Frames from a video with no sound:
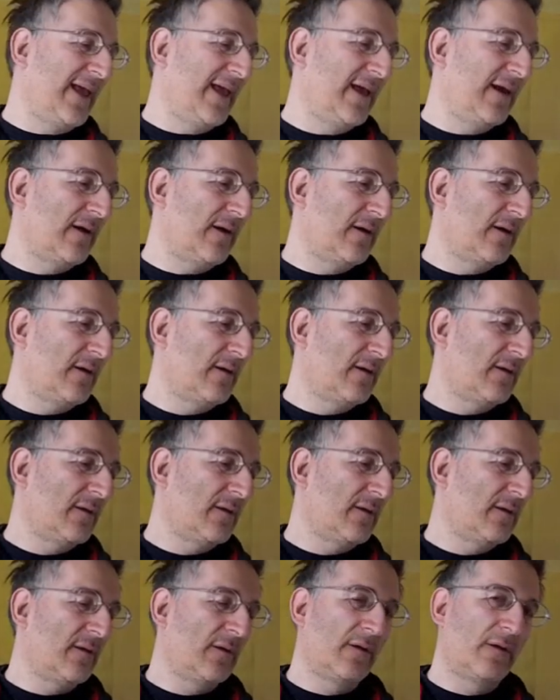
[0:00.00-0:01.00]
ear.
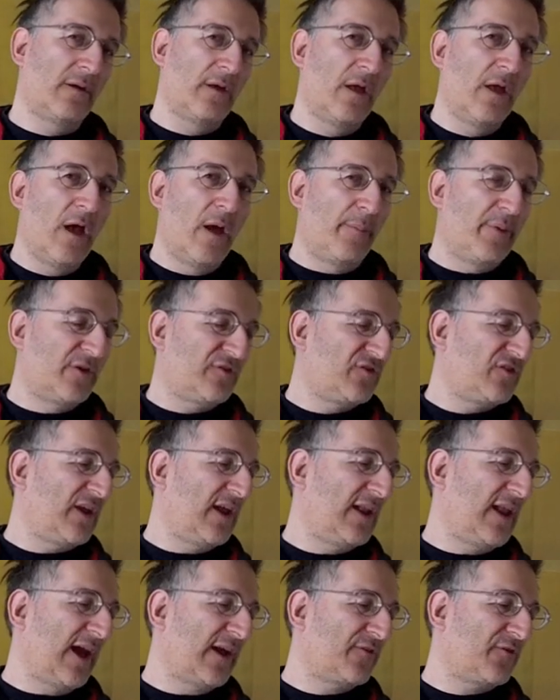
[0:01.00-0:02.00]
But
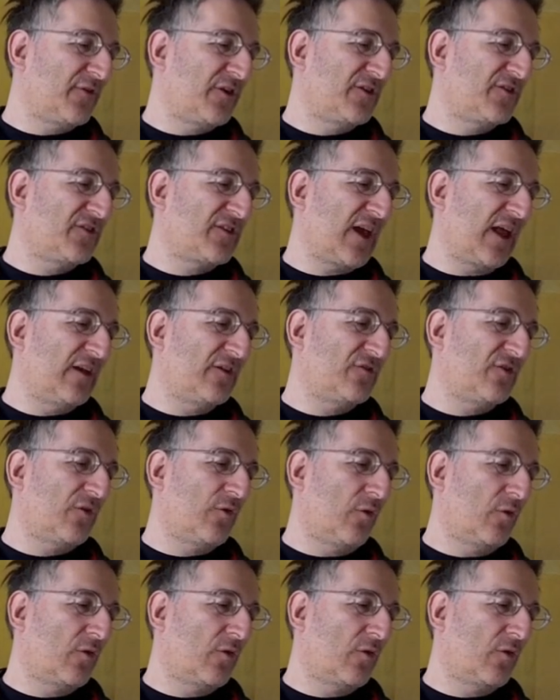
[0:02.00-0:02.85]
she lacked for a skeleton